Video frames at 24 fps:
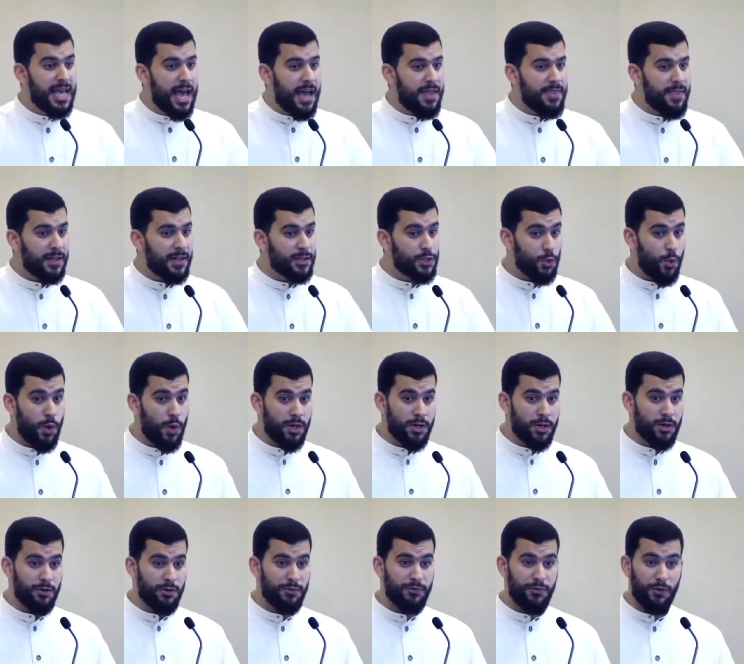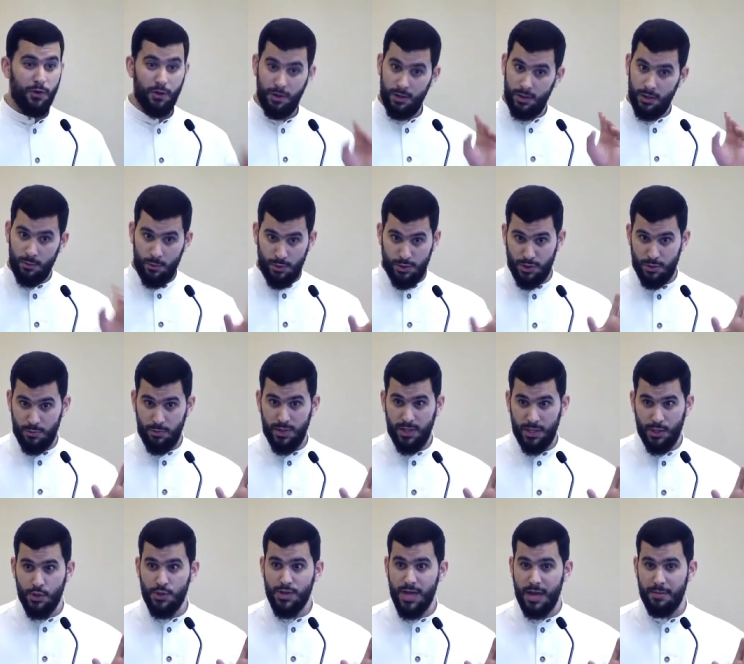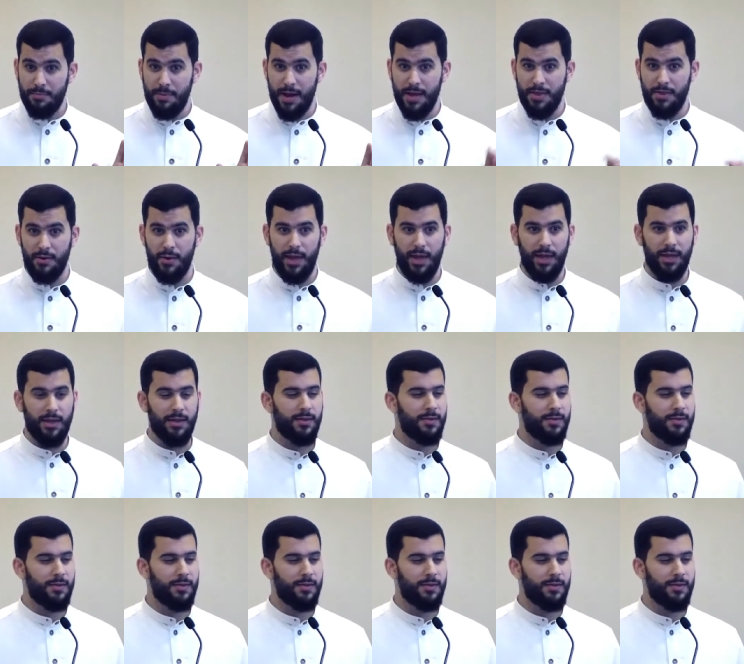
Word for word: And that's wonderful. We should really do that, by the way.